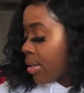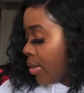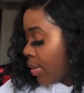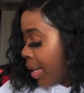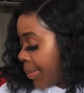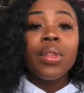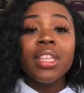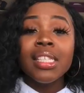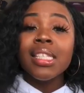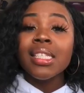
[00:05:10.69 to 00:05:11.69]
Okay.
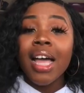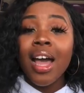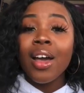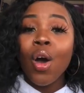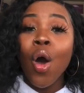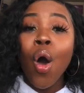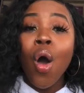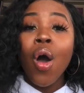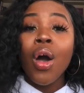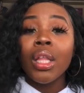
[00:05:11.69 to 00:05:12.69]
This is not
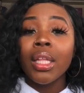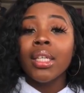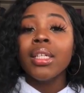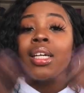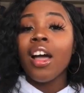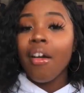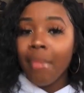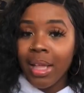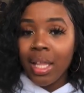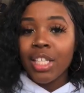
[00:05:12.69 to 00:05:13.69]
all of
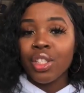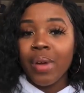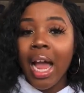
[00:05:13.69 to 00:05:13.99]
my lingerie.